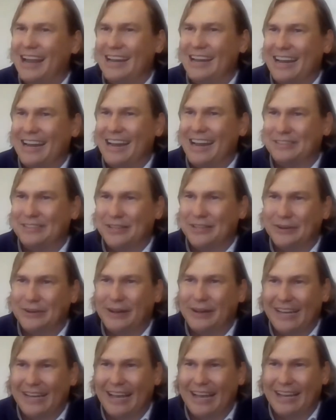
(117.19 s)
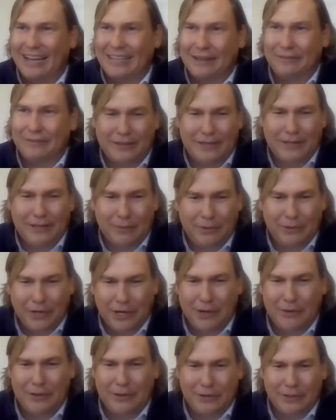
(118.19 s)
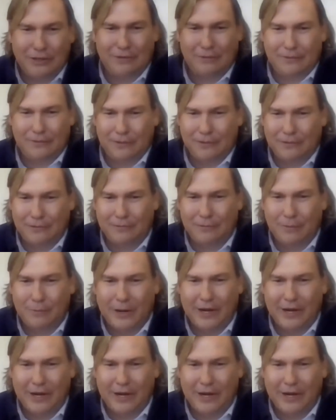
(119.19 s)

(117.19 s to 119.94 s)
And so I definitely will go and look for